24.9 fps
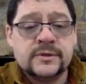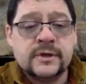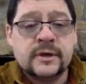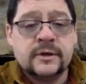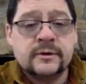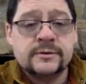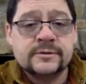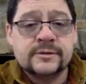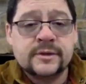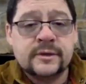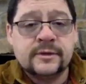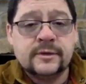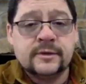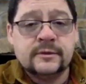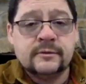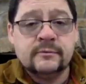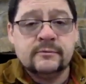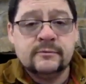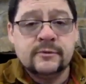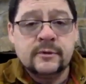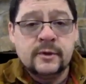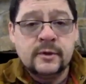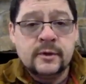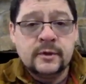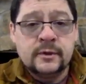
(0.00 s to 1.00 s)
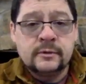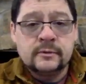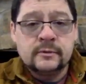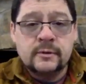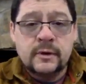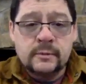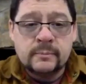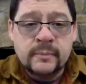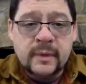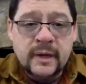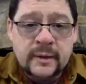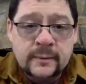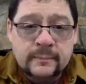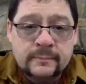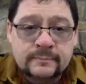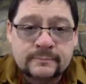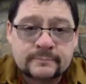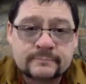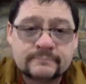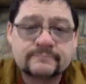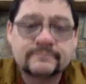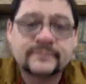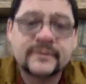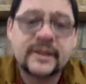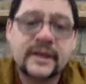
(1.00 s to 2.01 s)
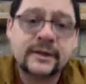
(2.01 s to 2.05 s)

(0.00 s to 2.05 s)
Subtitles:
Scout Executive, Greg Bennett.